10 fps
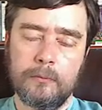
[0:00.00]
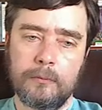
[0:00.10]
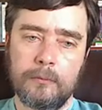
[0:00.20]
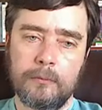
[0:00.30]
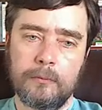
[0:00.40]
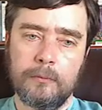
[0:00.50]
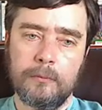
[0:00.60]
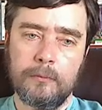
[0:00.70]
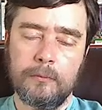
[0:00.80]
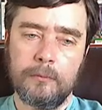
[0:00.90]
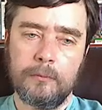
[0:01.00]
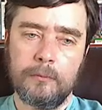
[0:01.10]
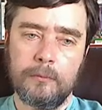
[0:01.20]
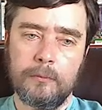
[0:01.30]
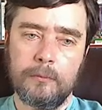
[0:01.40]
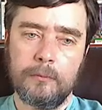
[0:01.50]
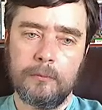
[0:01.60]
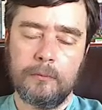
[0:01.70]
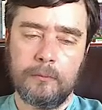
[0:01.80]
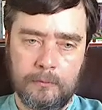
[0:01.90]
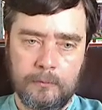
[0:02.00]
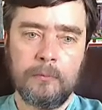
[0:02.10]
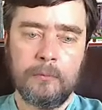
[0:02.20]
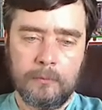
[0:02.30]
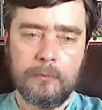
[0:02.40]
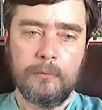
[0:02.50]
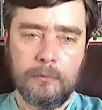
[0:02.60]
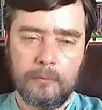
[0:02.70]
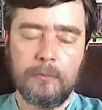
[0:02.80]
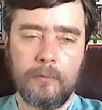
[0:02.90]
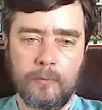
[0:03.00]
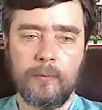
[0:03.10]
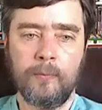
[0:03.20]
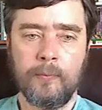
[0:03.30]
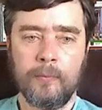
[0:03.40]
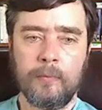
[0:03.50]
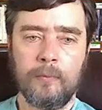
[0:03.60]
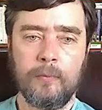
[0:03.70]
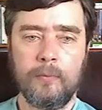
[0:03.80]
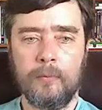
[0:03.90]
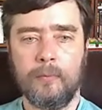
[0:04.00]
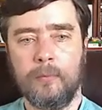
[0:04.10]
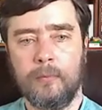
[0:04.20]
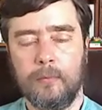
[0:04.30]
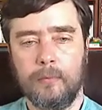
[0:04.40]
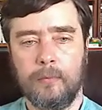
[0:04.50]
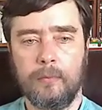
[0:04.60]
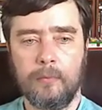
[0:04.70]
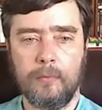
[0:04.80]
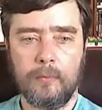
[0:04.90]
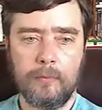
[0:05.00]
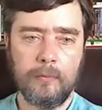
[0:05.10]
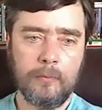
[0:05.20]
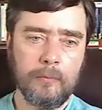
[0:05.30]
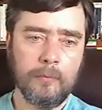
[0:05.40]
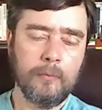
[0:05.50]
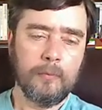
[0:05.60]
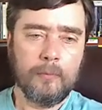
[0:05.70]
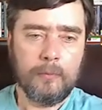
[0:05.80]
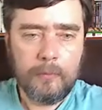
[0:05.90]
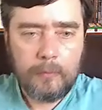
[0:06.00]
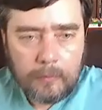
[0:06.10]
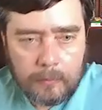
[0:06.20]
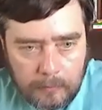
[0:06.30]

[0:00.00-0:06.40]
[no speech]